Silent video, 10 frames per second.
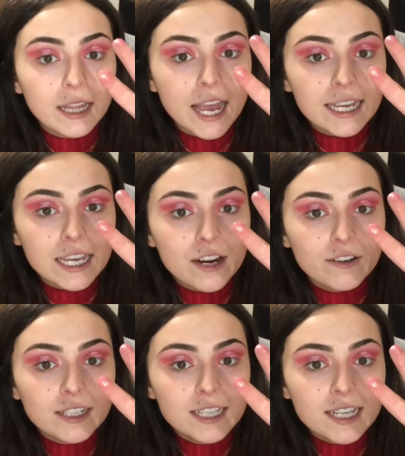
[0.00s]
like
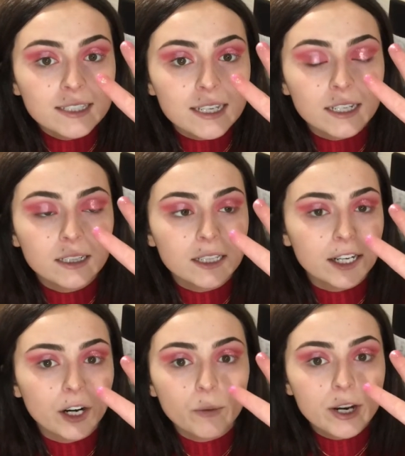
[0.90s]
iridescent
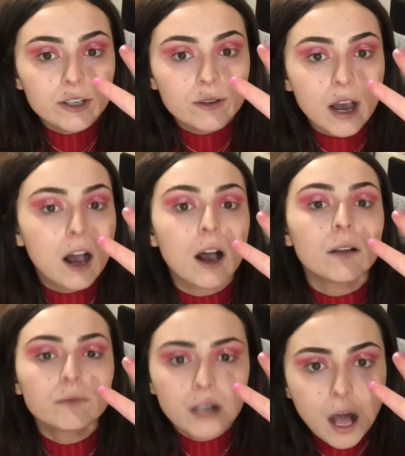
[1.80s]
glitter when you
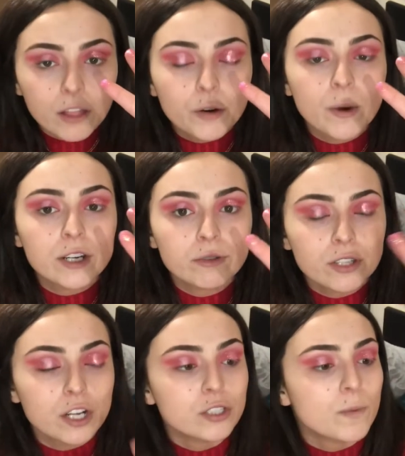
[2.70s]
color when you
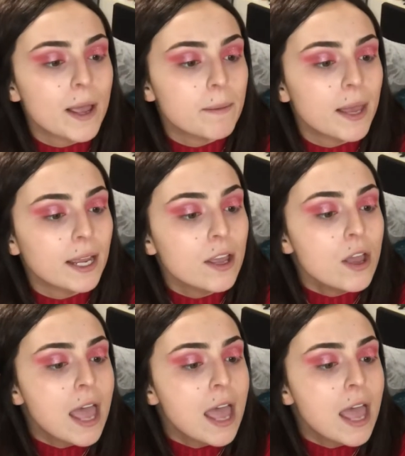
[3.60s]
start swiping,